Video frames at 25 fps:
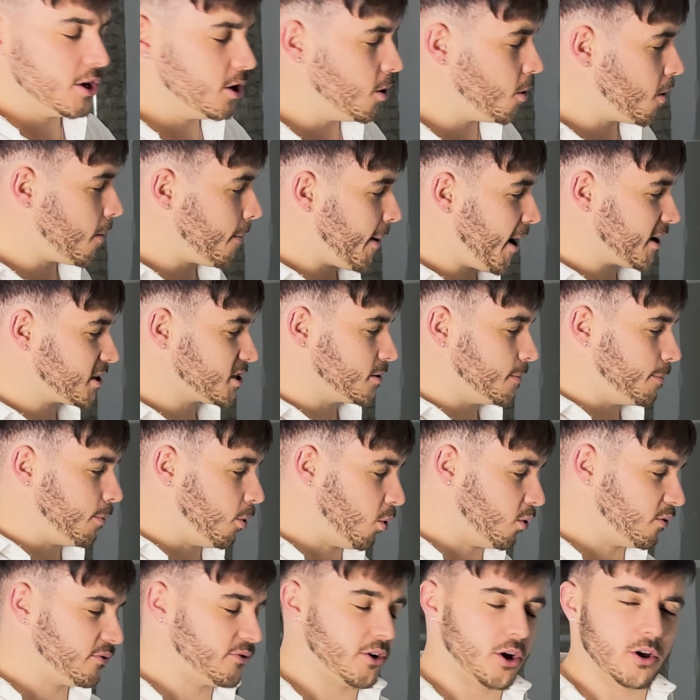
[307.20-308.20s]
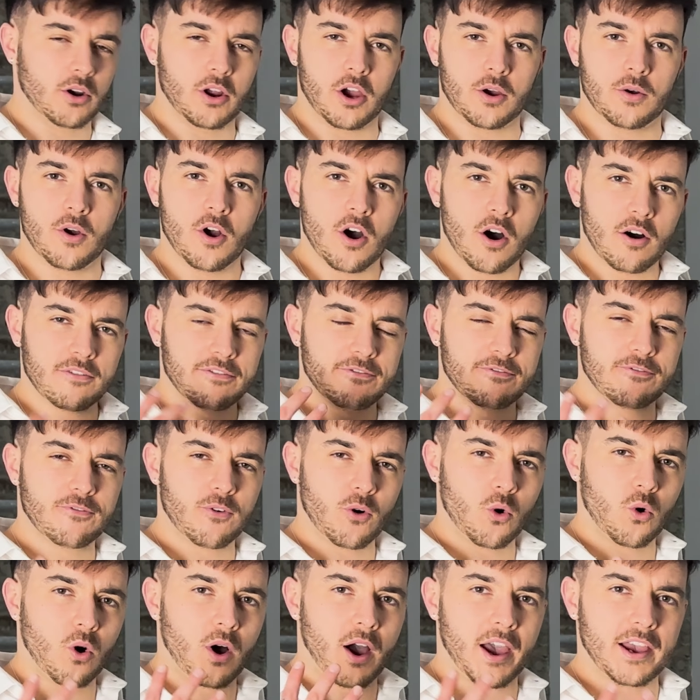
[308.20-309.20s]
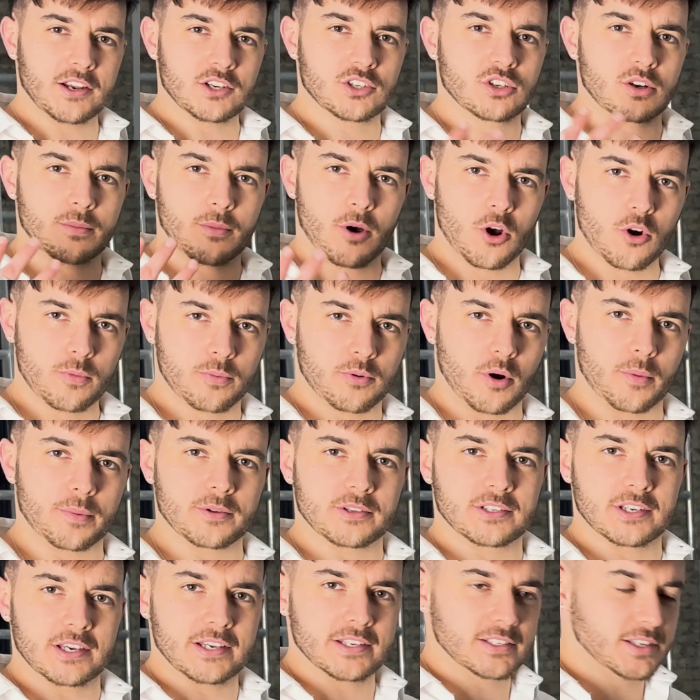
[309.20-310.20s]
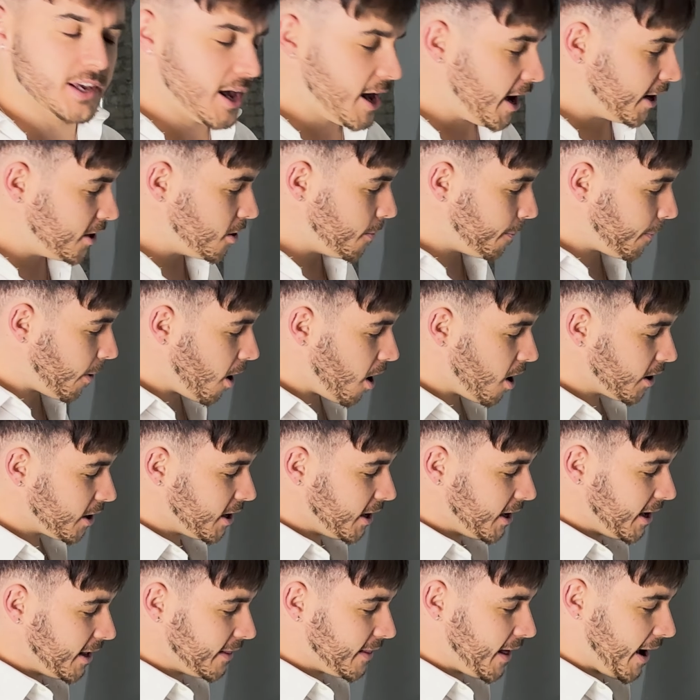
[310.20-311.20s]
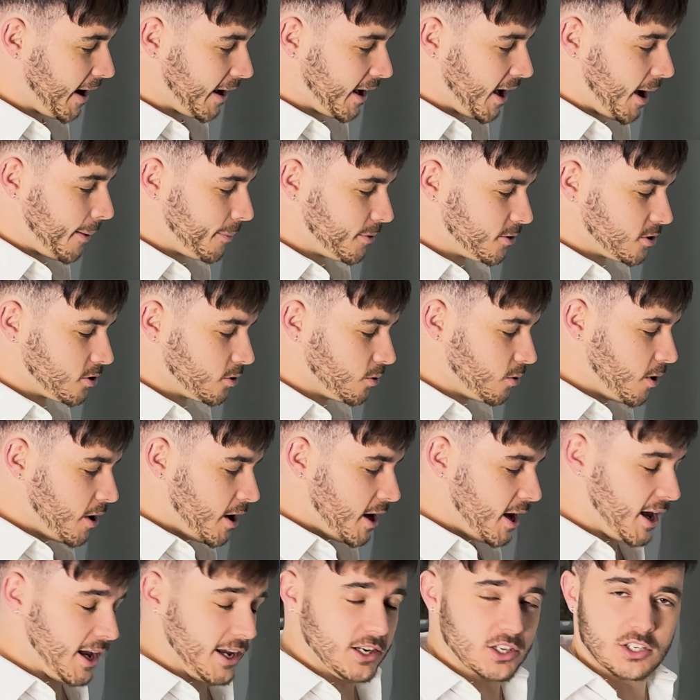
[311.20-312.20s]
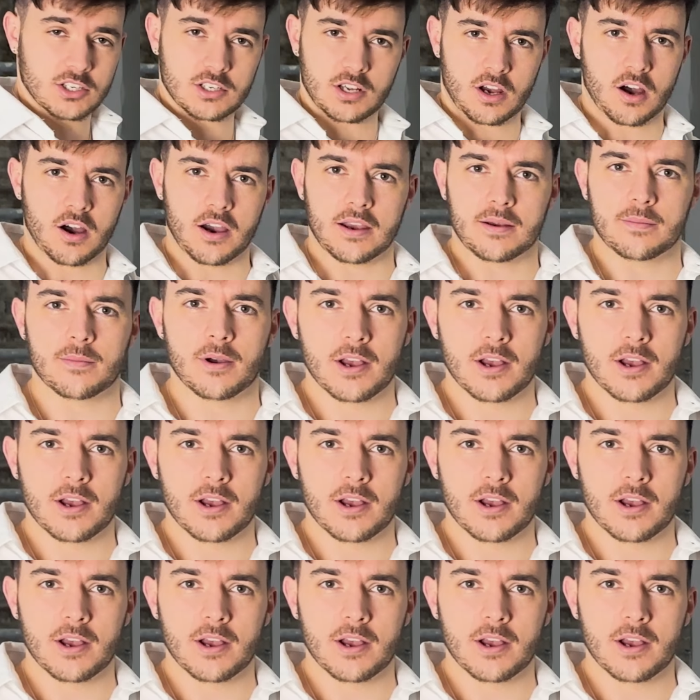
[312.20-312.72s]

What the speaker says: you amass a portfolio of 4 HMO properties, and you're parking in that capital each time.